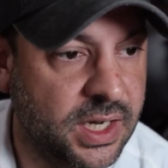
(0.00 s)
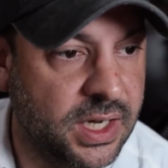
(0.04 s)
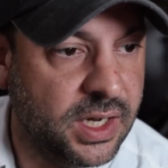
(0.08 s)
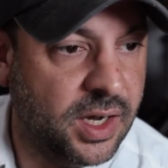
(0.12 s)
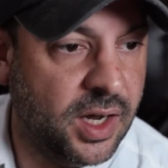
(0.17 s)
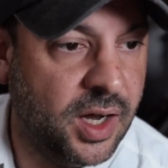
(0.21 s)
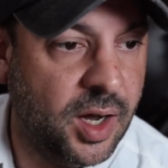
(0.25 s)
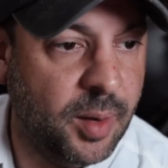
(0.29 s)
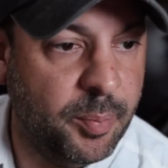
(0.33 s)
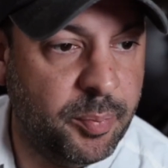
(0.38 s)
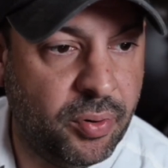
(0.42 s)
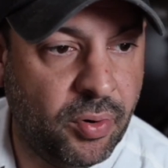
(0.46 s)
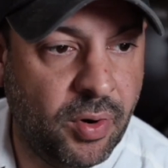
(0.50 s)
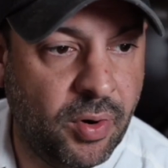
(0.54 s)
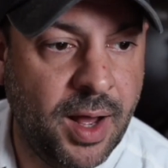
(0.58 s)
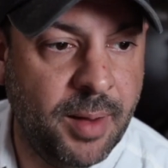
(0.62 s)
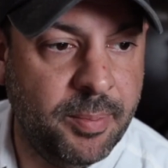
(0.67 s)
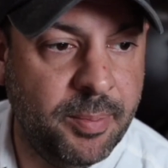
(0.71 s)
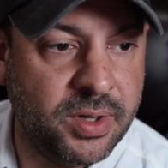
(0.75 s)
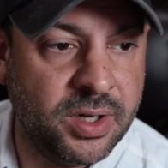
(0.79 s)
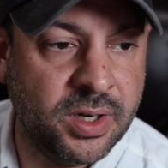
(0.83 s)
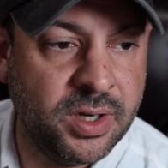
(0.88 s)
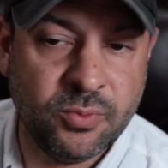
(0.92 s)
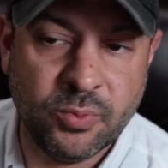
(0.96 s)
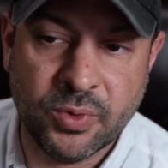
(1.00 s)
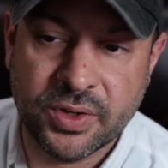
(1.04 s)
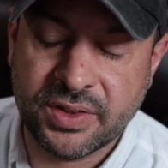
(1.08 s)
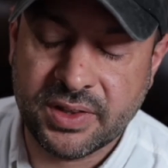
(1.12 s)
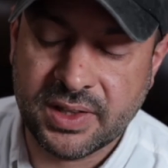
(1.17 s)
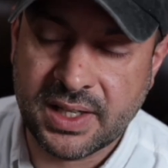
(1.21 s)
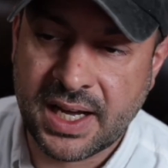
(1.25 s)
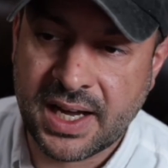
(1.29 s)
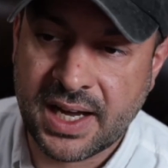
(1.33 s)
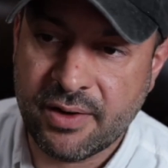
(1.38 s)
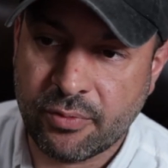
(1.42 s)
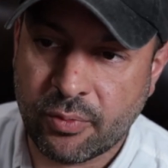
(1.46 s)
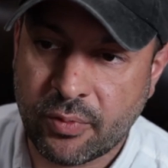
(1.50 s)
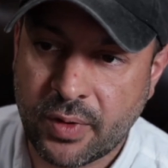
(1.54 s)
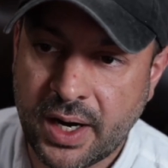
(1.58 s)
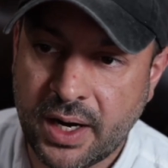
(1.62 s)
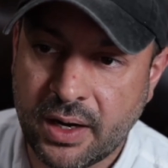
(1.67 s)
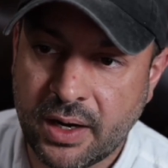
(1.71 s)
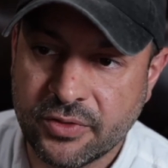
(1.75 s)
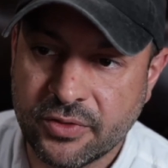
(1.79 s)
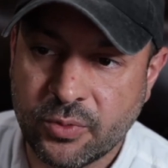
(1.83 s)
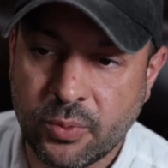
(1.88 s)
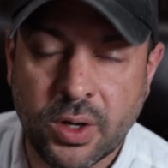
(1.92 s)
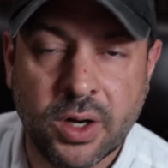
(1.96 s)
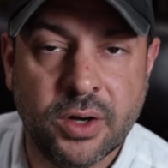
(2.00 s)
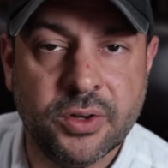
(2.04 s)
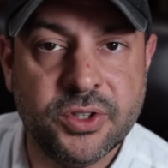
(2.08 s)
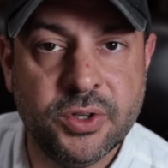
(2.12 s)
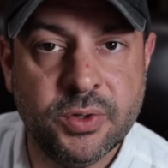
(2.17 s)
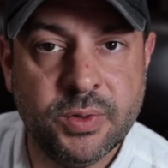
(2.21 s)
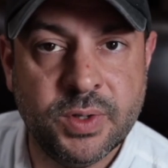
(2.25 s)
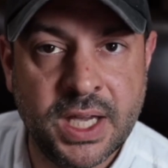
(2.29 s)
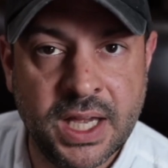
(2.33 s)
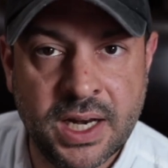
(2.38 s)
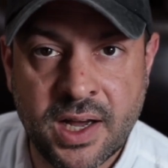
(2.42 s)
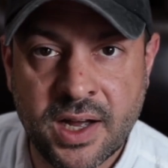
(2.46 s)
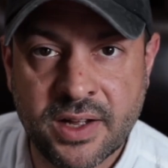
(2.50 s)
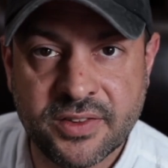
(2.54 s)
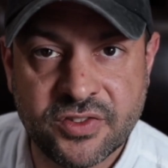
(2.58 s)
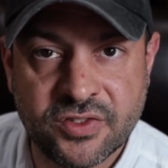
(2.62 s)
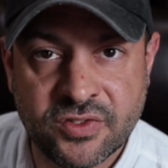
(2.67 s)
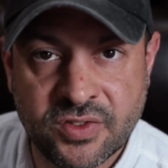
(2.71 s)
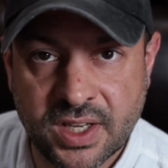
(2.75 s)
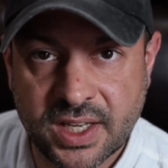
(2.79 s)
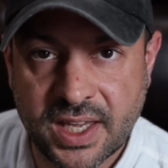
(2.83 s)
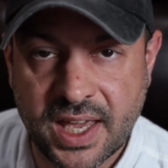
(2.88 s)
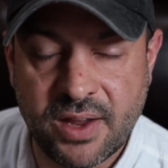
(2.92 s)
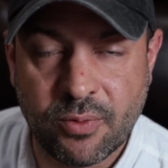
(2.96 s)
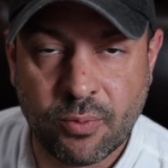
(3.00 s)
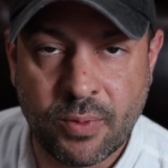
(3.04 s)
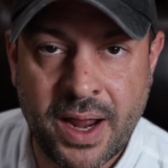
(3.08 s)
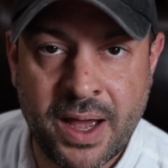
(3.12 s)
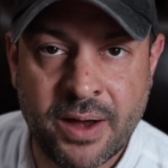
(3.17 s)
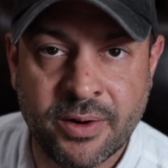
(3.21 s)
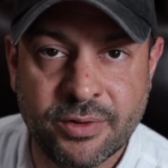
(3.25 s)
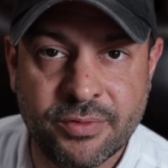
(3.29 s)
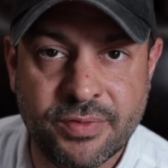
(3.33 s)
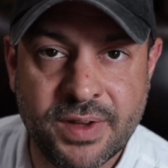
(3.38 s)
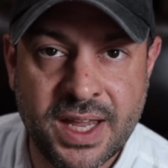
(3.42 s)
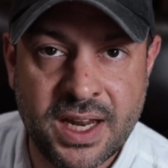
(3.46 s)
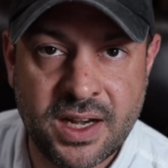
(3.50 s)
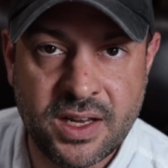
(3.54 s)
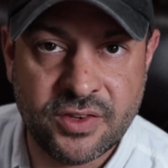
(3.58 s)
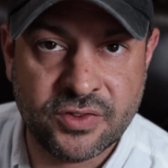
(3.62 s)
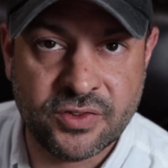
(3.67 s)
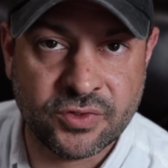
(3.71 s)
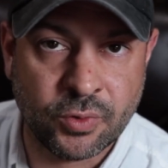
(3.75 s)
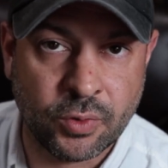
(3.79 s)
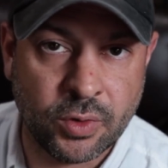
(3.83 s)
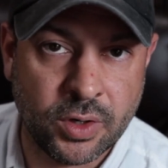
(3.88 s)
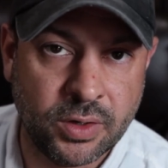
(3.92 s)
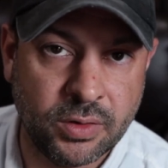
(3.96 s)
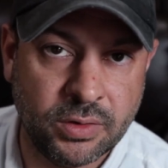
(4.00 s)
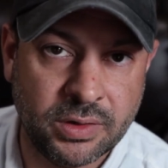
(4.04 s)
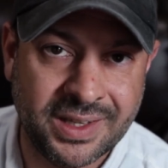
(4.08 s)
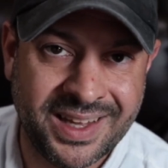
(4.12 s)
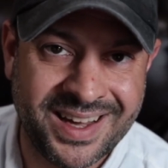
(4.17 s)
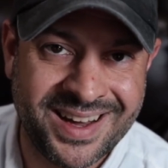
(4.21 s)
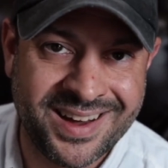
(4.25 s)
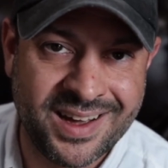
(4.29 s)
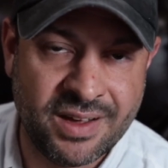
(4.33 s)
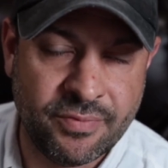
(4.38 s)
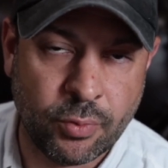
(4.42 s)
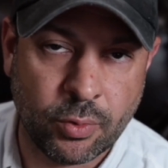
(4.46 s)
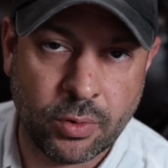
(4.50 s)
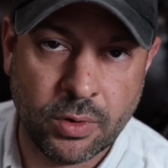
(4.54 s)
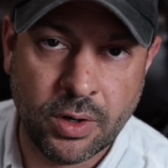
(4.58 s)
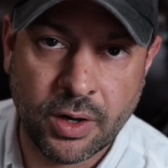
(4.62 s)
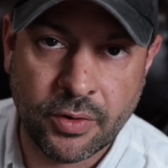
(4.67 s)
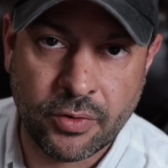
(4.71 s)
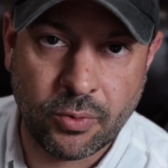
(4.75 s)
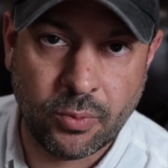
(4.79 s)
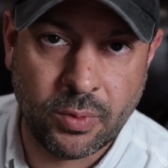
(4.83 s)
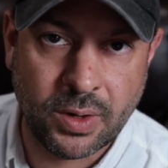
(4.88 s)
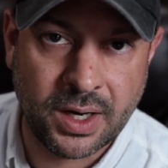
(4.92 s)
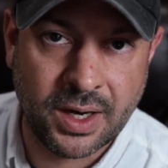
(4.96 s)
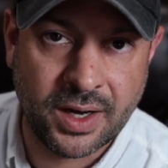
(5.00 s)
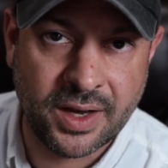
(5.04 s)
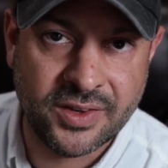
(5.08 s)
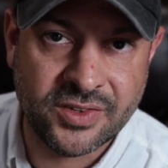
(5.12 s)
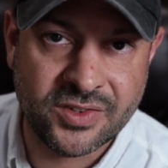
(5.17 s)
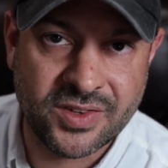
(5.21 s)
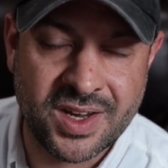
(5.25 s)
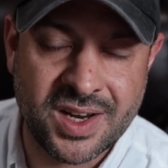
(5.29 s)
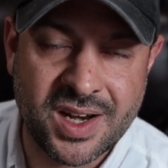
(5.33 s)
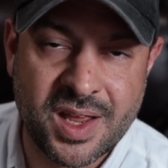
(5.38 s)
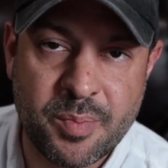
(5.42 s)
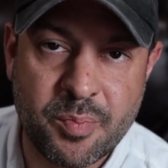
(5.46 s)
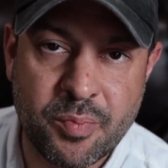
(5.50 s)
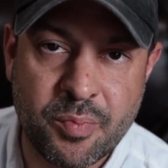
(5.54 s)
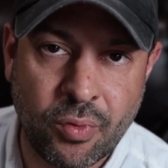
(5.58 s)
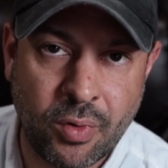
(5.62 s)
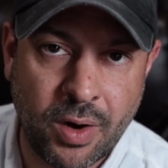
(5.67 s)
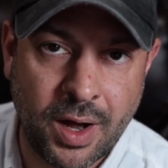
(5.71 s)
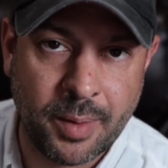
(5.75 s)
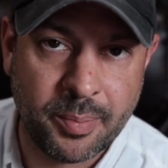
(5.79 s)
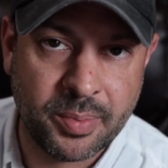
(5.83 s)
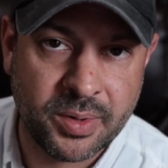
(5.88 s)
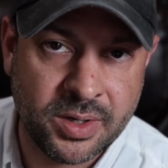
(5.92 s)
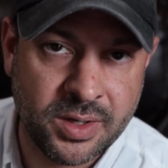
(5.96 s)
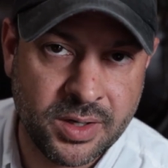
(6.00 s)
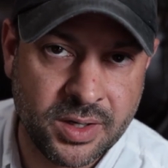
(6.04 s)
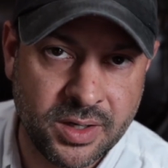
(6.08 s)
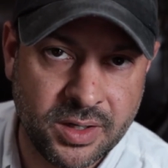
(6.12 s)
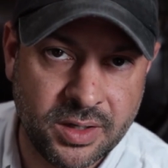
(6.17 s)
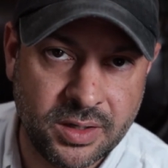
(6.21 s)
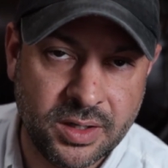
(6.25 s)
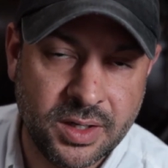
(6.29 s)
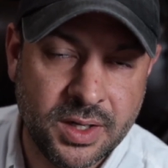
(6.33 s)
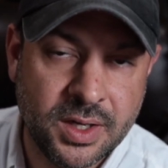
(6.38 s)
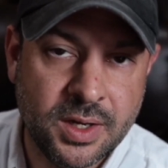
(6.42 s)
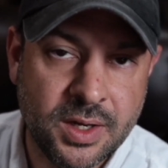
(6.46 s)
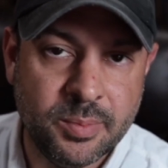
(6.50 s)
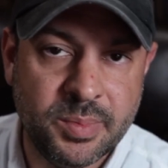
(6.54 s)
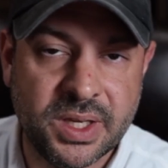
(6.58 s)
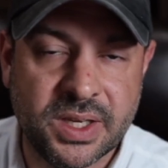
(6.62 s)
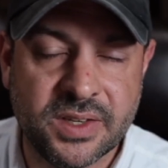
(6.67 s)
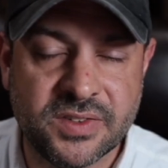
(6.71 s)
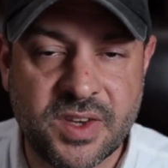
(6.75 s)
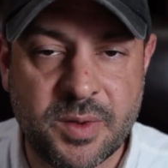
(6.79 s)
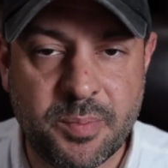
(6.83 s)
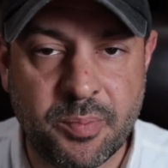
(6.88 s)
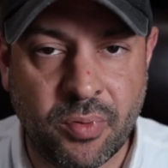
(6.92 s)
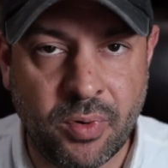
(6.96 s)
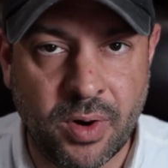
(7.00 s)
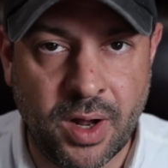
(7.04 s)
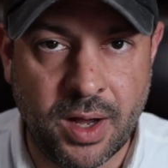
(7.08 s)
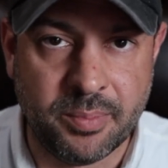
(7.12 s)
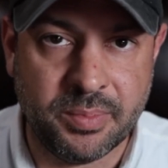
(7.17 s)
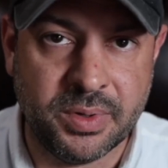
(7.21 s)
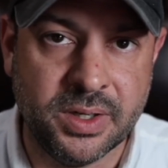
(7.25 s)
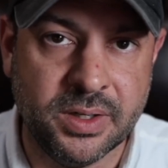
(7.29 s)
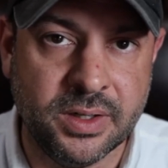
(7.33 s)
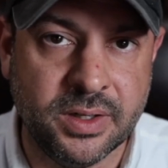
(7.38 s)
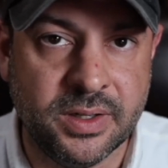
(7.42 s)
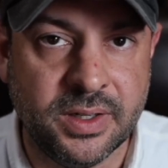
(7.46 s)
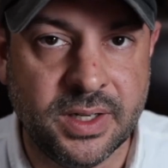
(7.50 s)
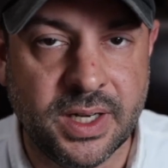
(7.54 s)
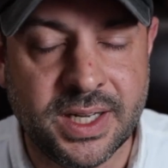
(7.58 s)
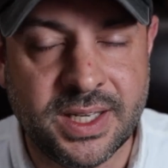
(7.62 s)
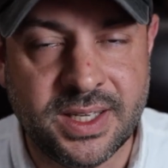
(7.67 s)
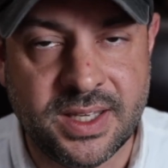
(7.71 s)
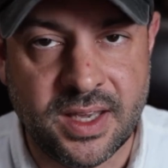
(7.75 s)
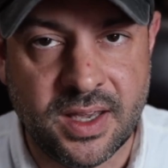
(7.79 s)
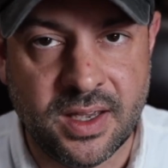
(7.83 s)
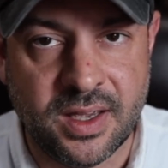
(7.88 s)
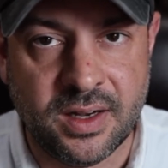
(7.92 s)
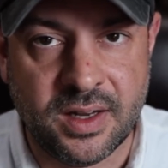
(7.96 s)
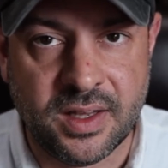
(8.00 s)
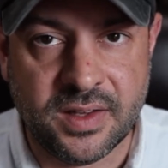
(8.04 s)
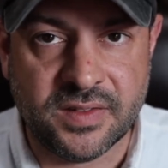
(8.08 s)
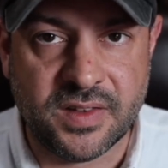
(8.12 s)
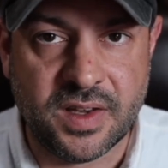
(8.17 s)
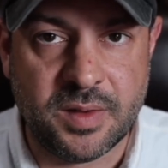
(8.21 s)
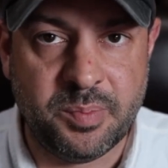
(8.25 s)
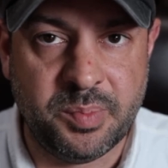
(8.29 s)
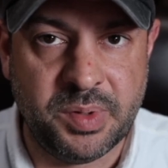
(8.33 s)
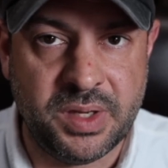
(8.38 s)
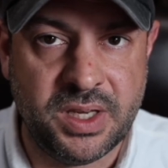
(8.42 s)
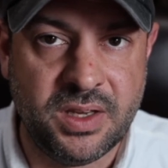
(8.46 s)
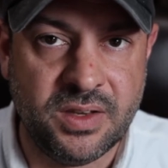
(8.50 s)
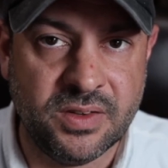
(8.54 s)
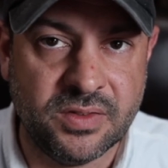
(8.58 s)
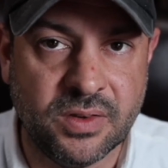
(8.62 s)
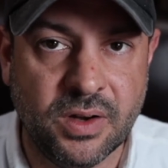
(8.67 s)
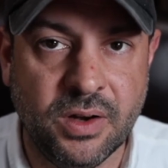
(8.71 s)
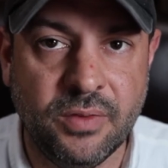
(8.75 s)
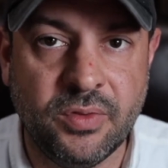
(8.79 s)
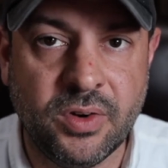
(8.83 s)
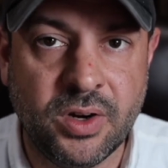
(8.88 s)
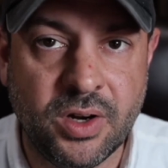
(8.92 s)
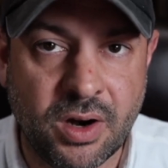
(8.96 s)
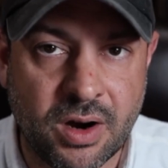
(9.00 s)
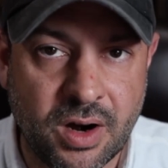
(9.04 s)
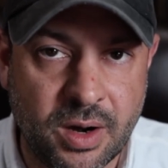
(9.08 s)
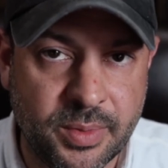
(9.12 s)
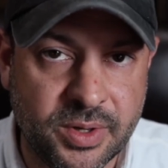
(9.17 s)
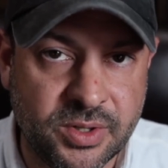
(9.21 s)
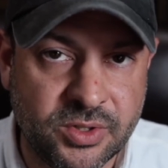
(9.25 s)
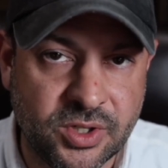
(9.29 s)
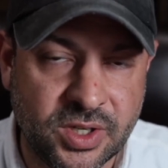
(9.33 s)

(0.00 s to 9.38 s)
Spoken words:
Prop gun with live rounds. Well, you cannot stick a round of any sort, live or otherwise, in a prop gun because a prop gun, again, is a piece of garbage.